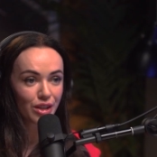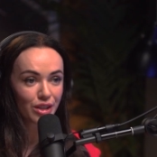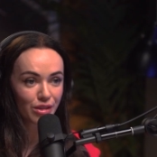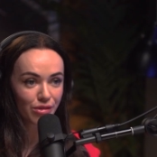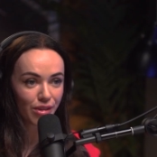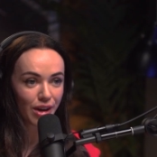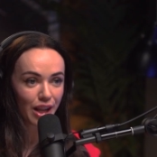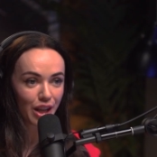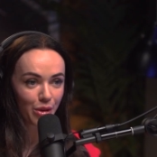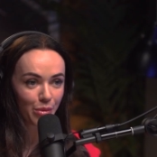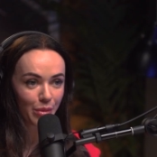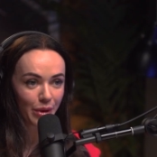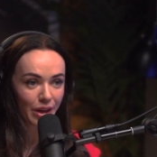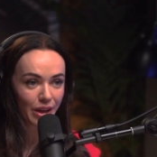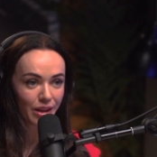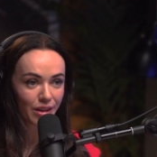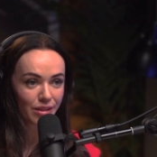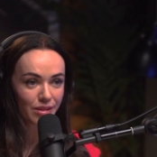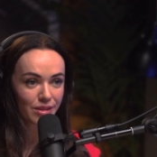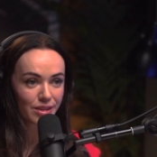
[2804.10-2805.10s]

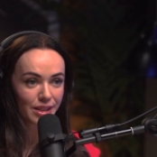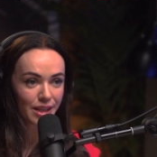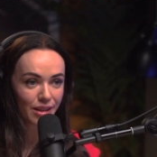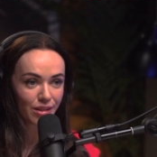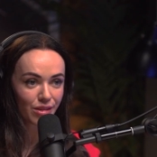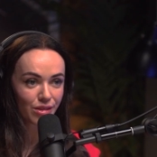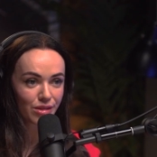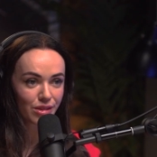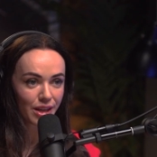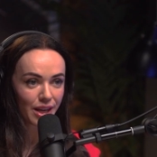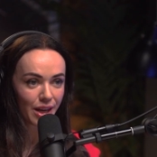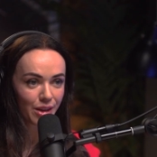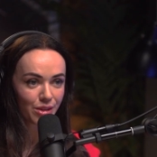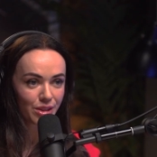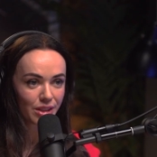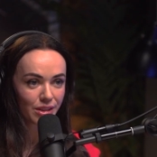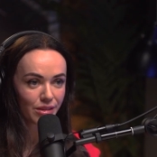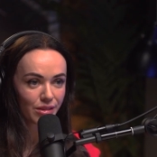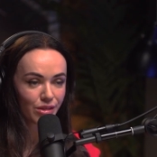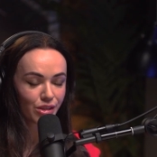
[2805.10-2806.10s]
developing skills on how
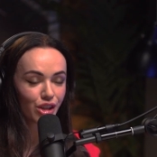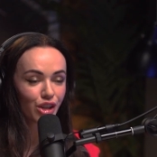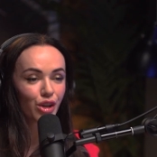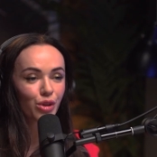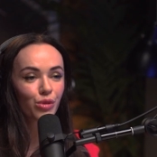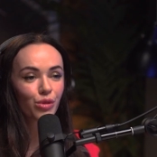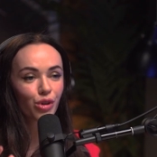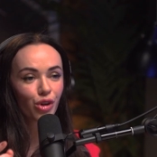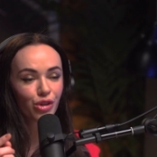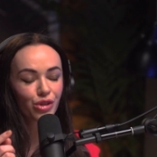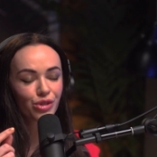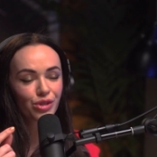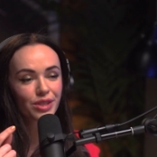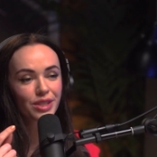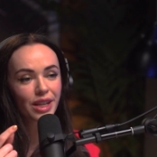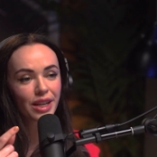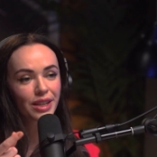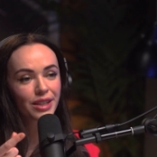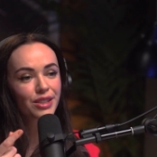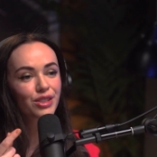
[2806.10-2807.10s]
to, you know,
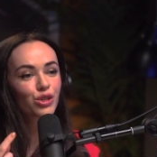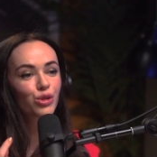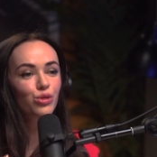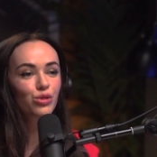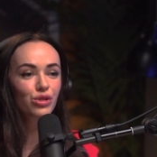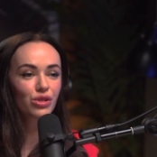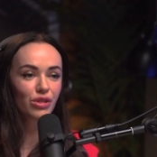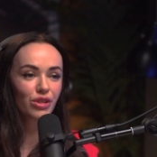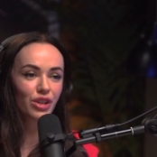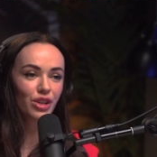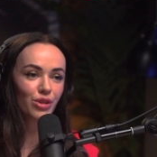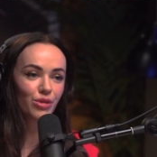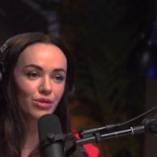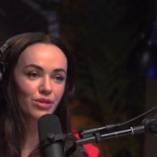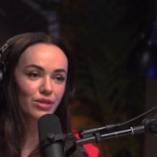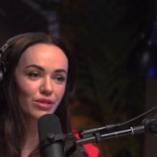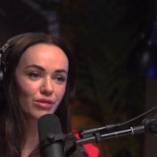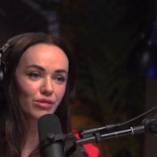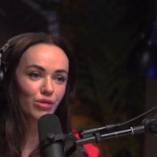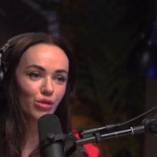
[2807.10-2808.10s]
understanding social
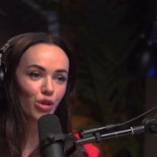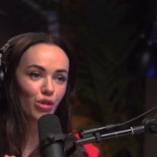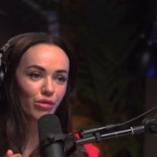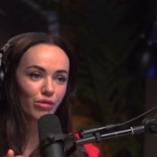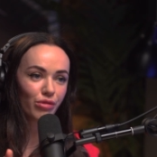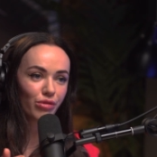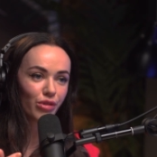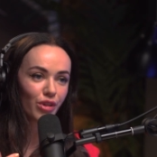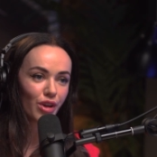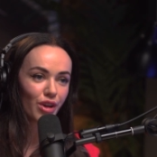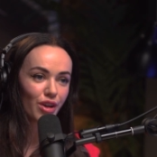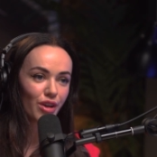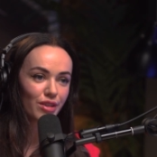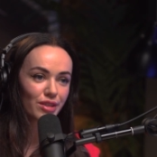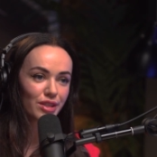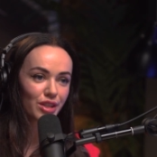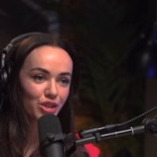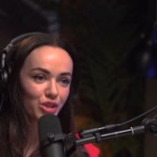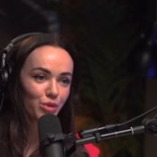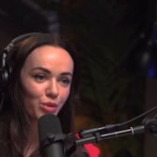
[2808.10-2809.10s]
cues of
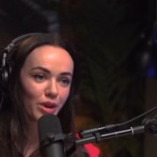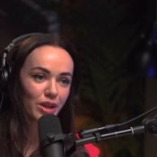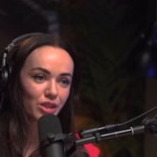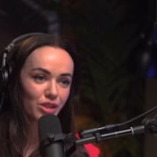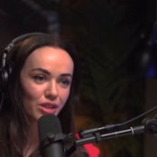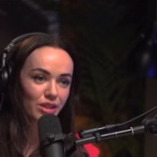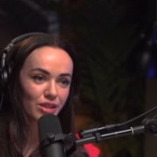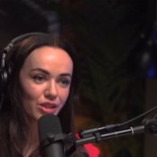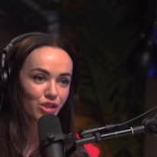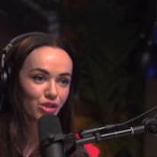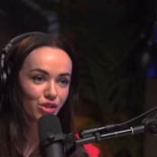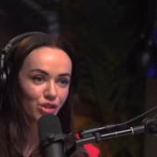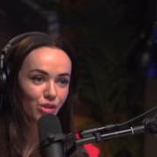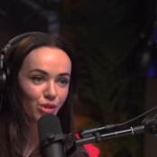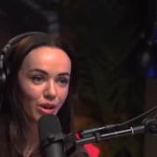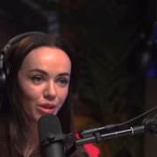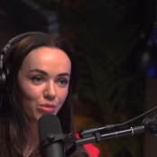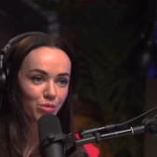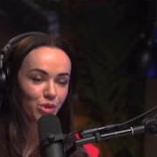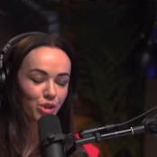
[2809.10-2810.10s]
situations because you
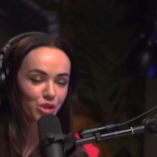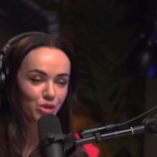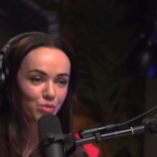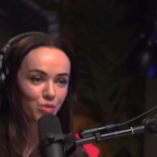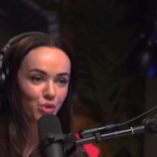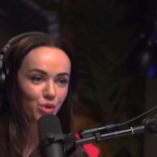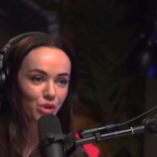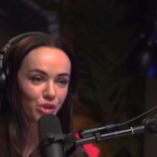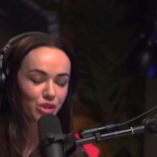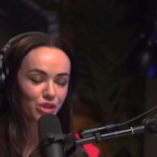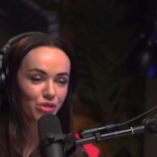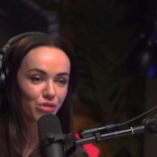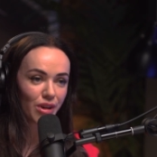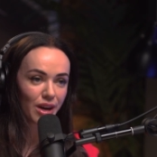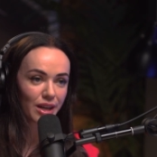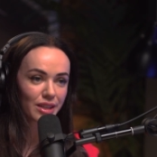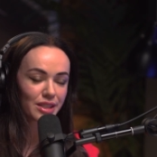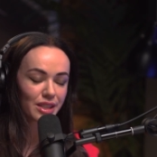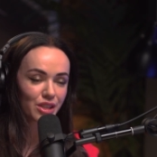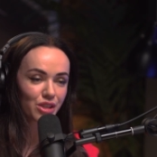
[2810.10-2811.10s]
had much more
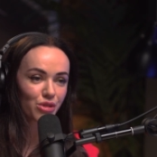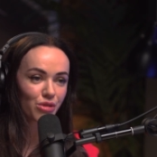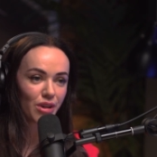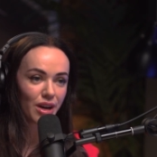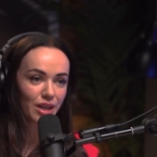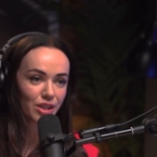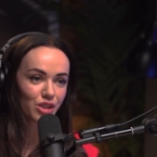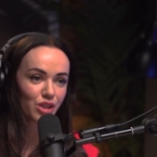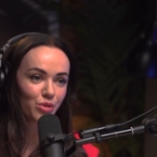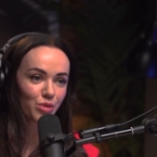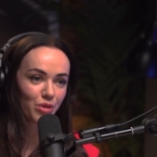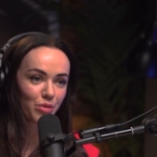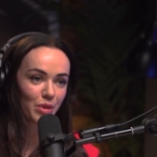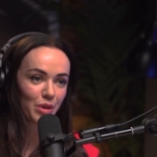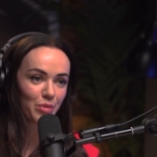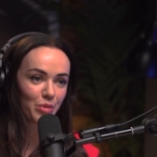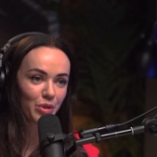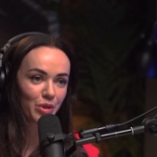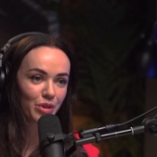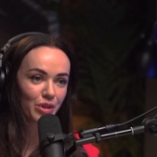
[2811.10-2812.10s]
direct interaction with
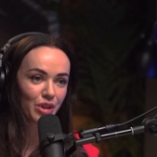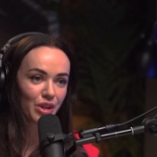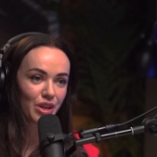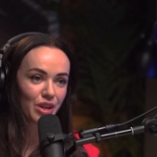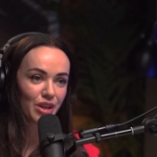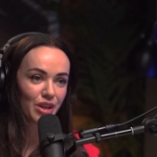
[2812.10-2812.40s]
people.